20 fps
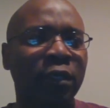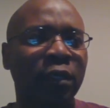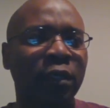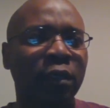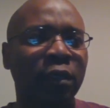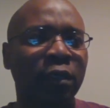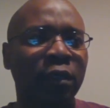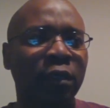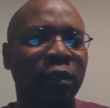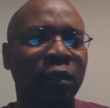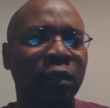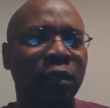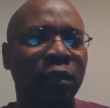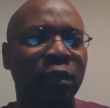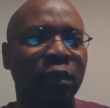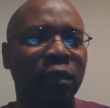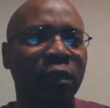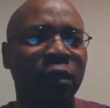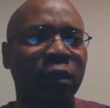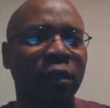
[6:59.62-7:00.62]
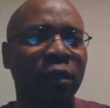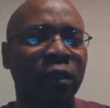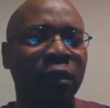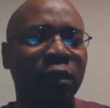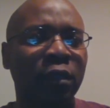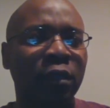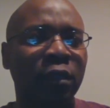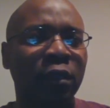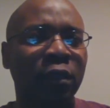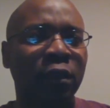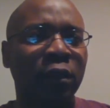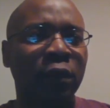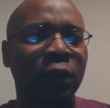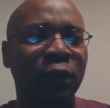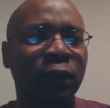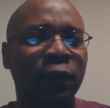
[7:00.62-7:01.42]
Nothing is said.